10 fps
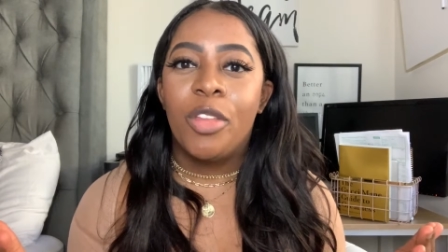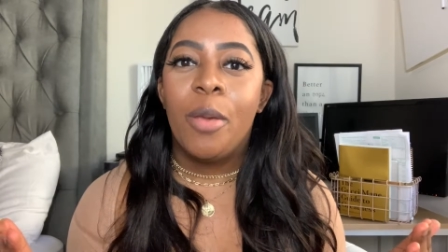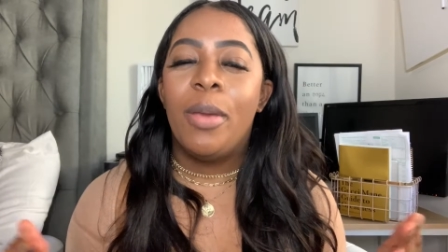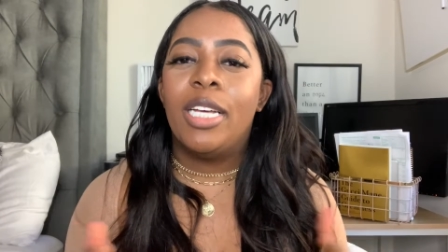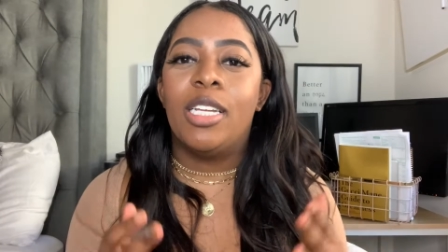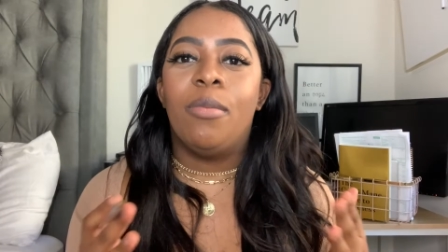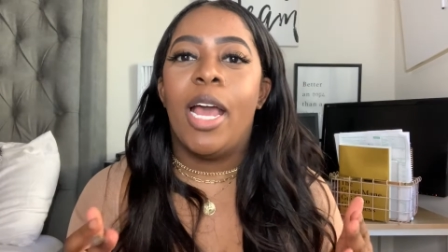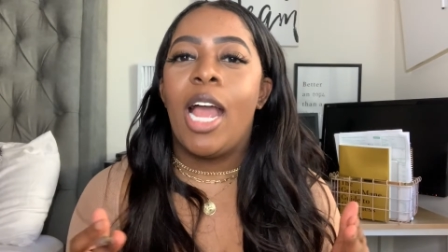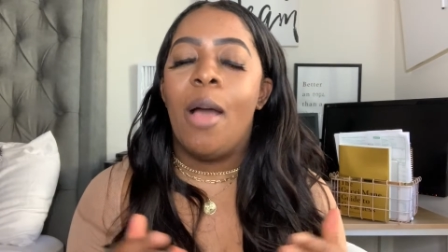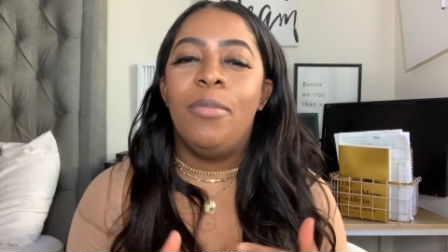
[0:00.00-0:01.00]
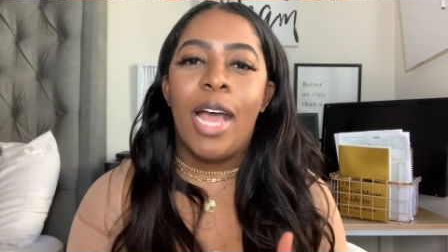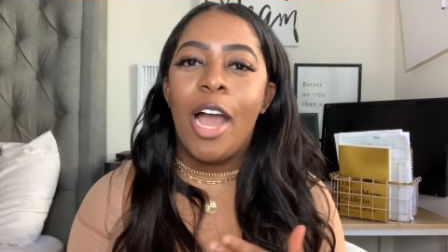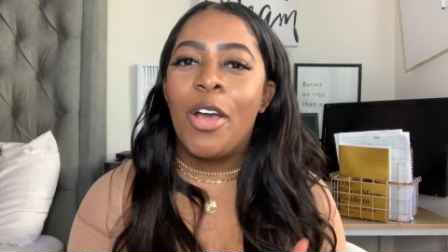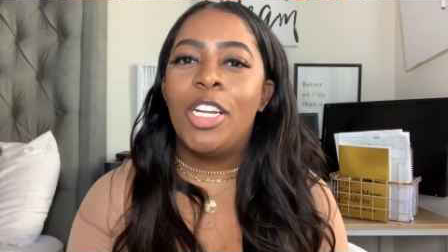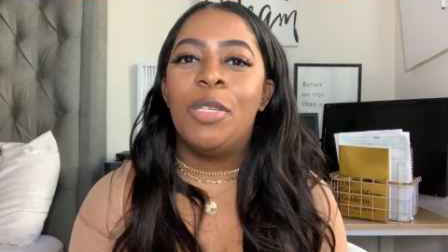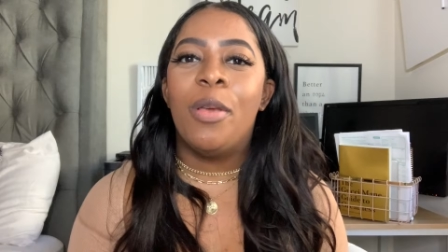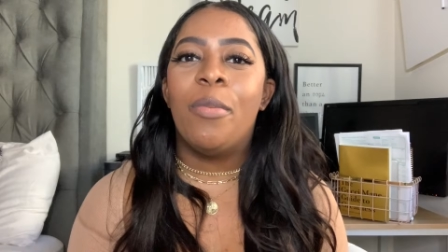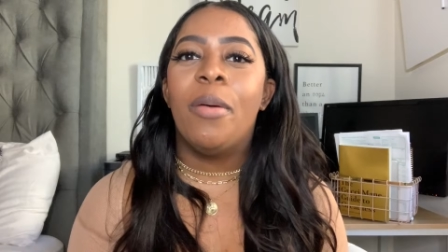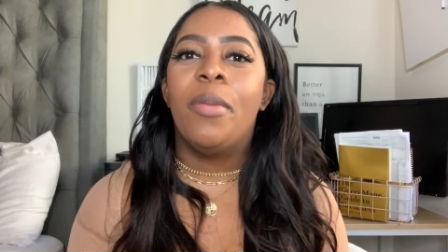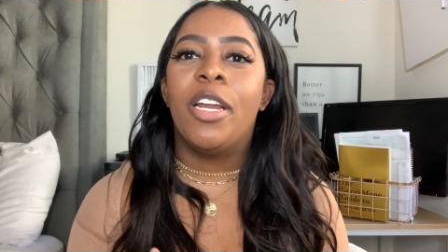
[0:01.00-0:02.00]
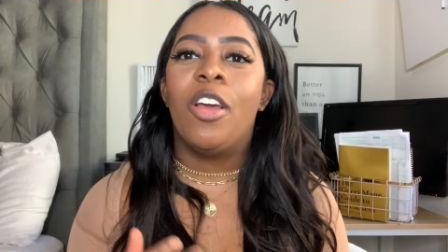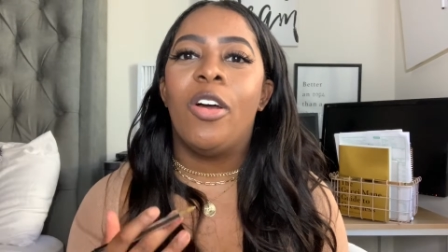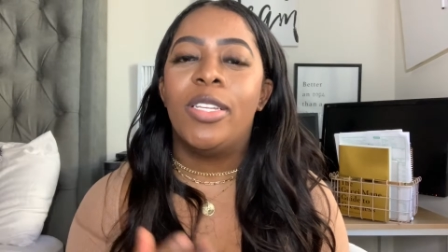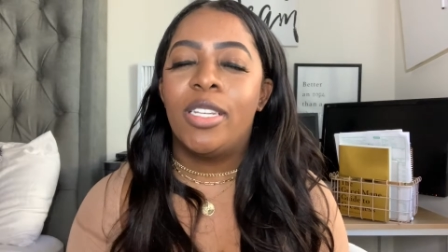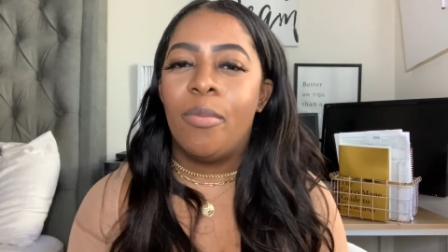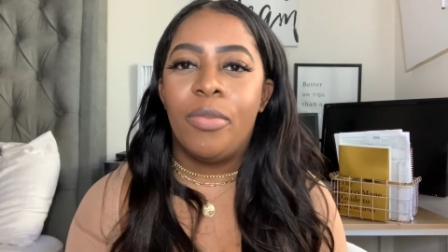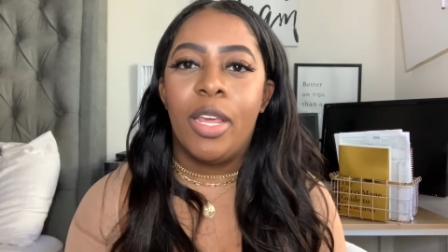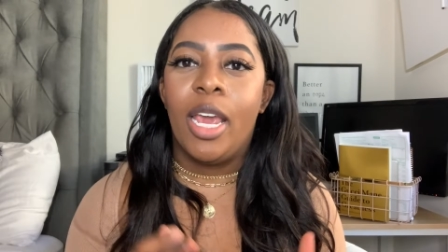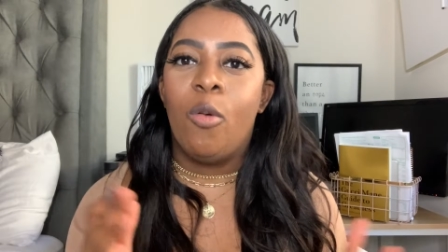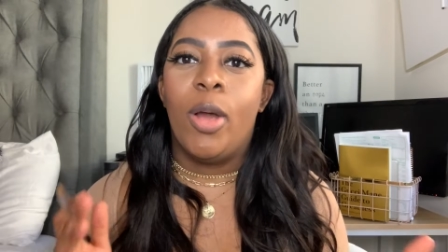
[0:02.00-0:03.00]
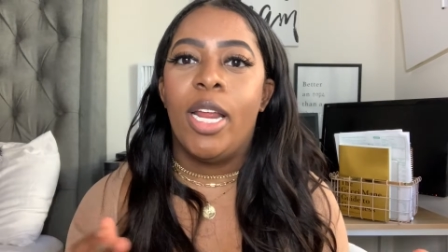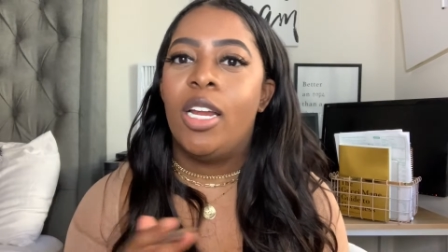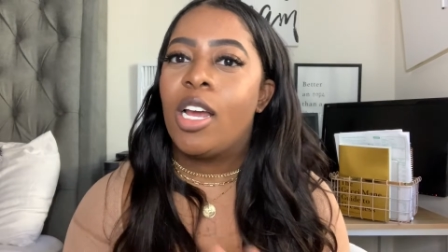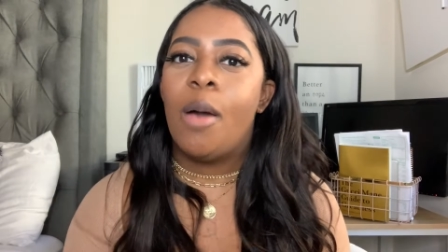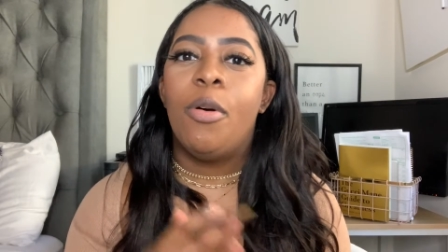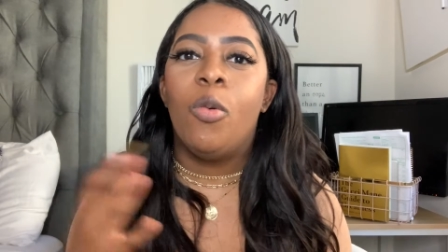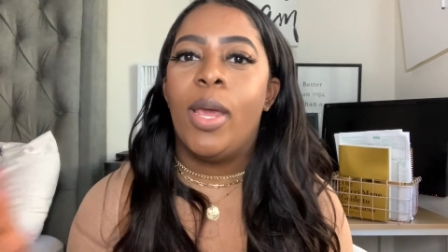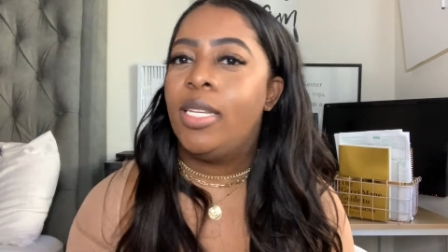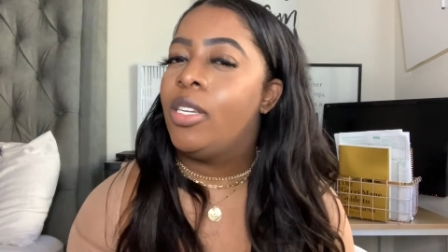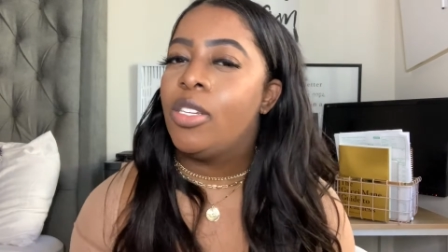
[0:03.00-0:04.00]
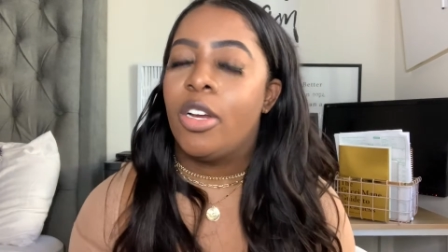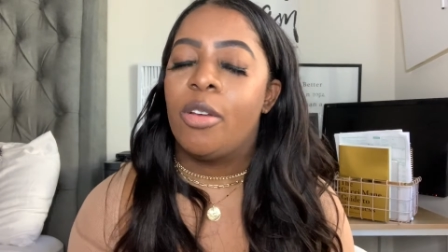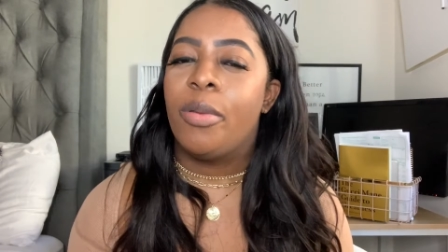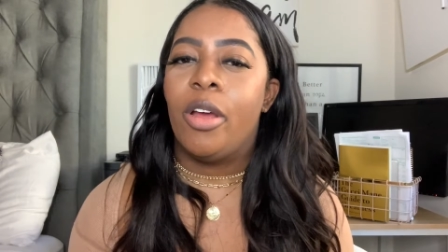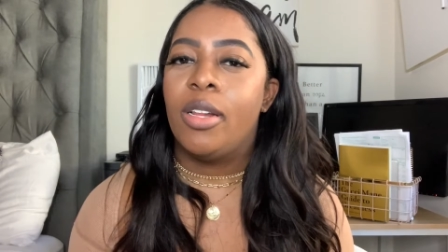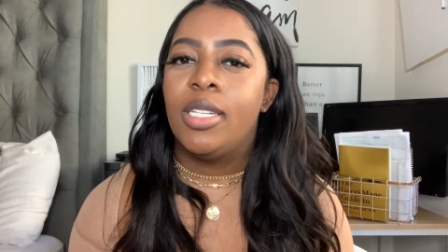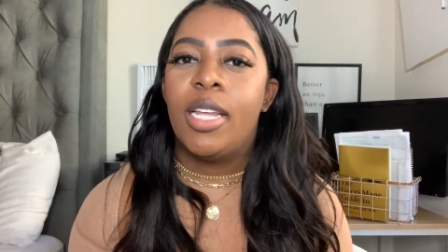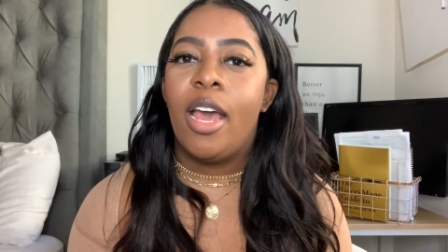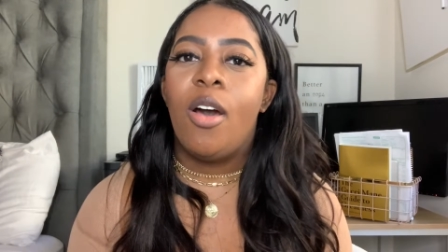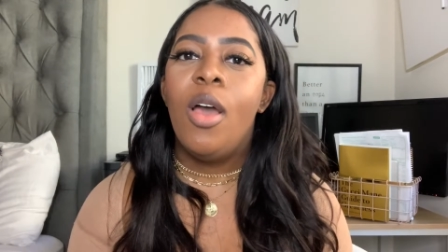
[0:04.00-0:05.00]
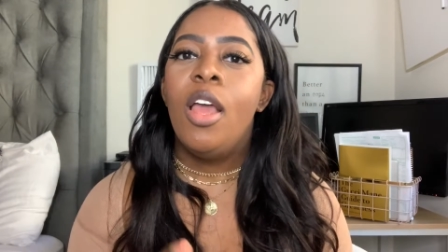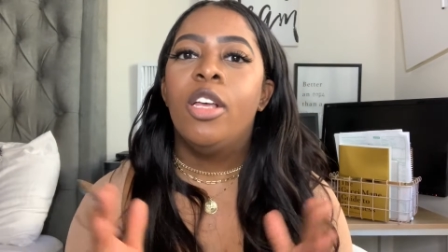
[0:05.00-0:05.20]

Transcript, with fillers: because I'm like, I'm not going to spend my money on something when in a couple weeks it's going to be on sale.